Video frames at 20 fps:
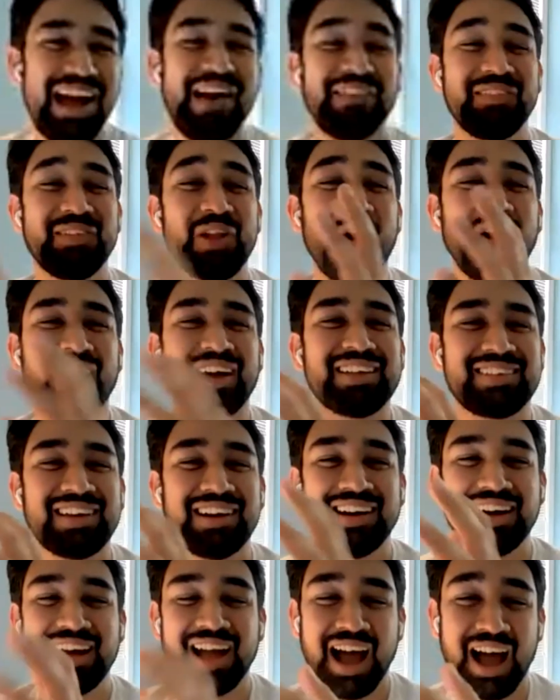No,
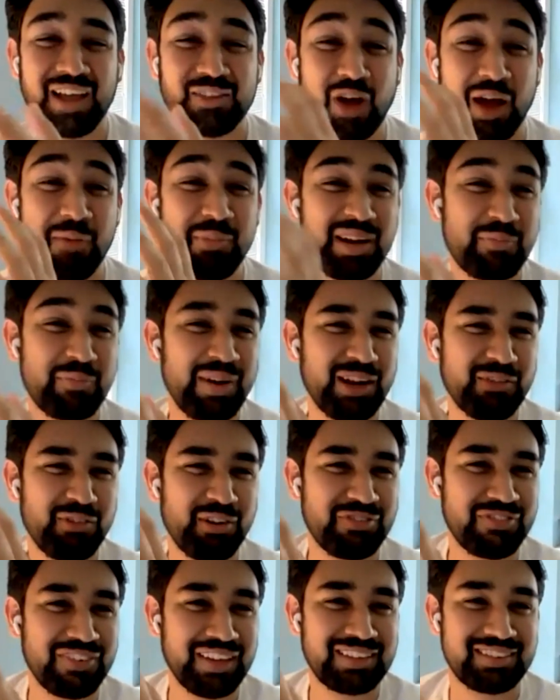so I'm in a bit of a
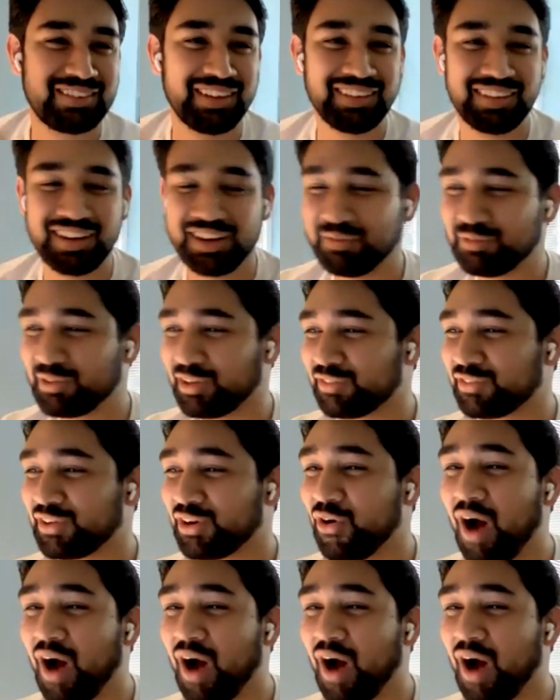fix in terms of,